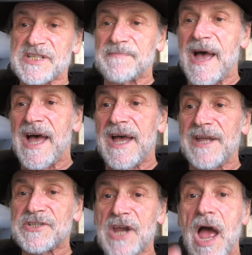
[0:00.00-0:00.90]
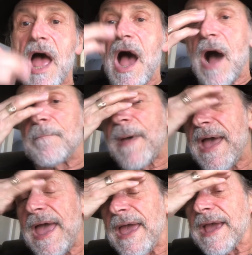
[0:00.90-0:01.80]
Smudge, I'm
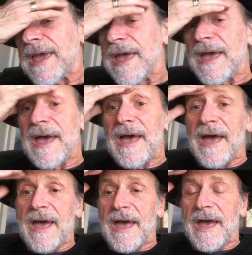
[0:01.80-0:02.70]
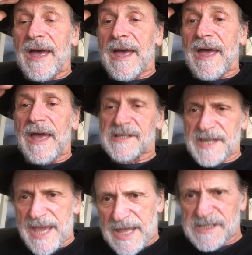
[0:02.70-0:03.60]
back." As
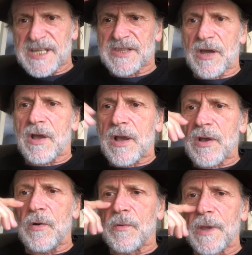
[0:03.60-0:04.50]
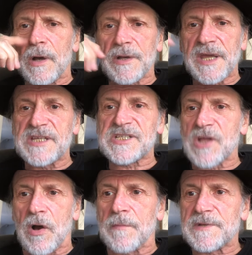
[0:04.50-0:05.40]
he entered the courtyard, he
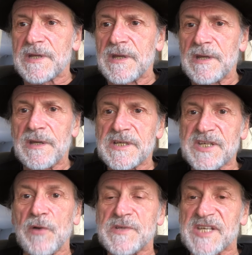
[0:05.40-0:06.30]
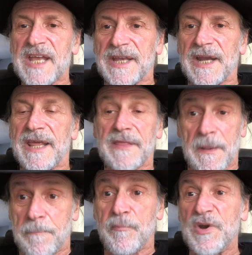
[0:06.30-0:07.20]
stopped so suddenly that
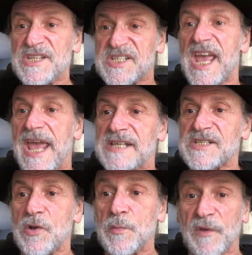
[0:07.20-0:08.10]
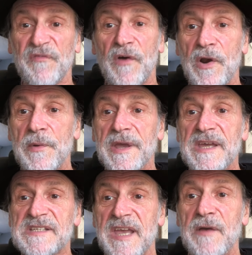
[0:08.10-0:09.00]
the princess, who was following
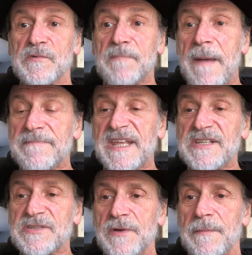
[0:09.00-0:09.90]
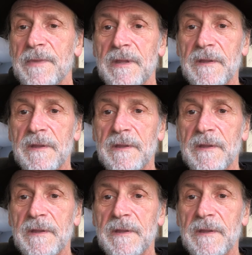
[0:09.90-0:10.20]
at his heels, bumped into him.